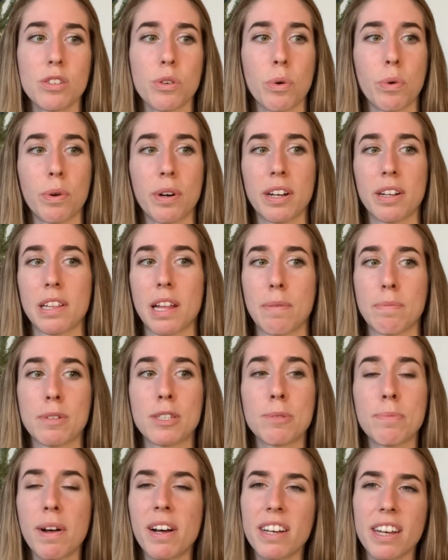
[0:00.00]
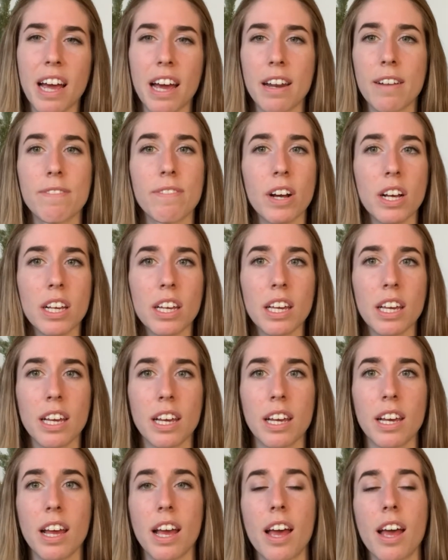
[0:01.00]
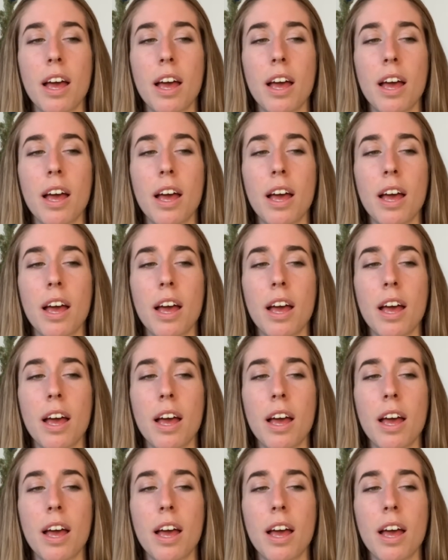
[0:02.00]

or them smelling kind of funky.